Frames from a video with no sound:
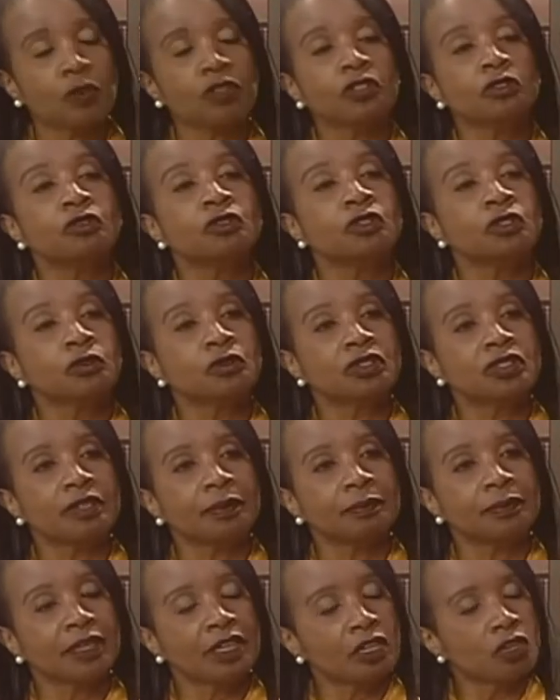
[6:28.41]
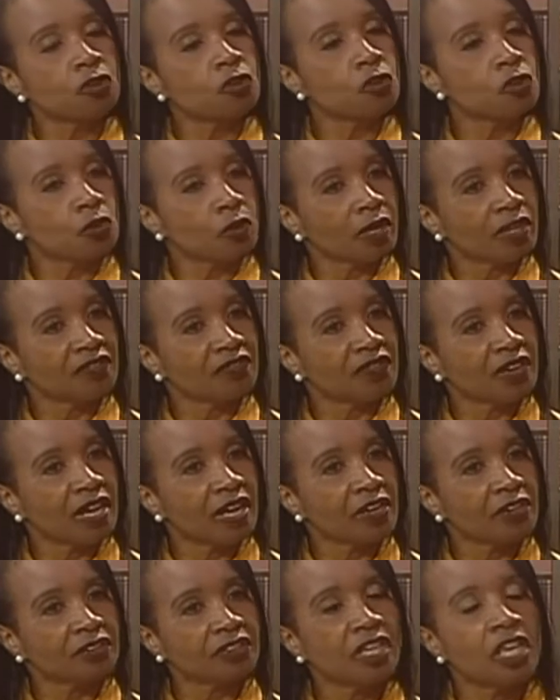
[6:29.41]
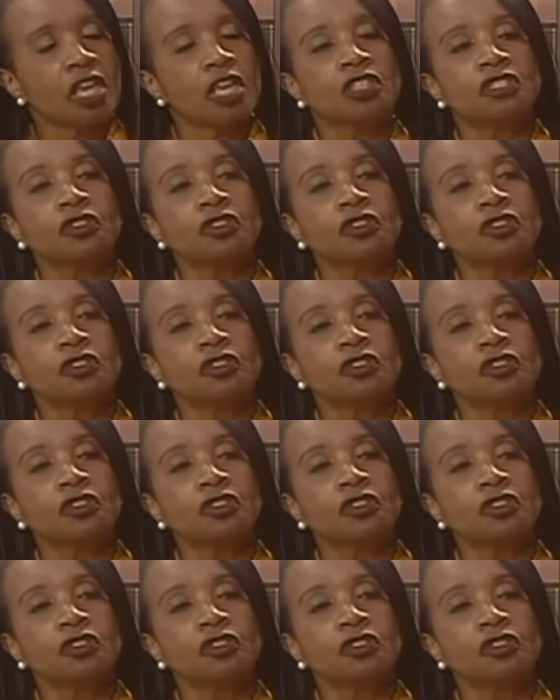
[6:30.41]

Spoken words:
When you do something, a neuron fires.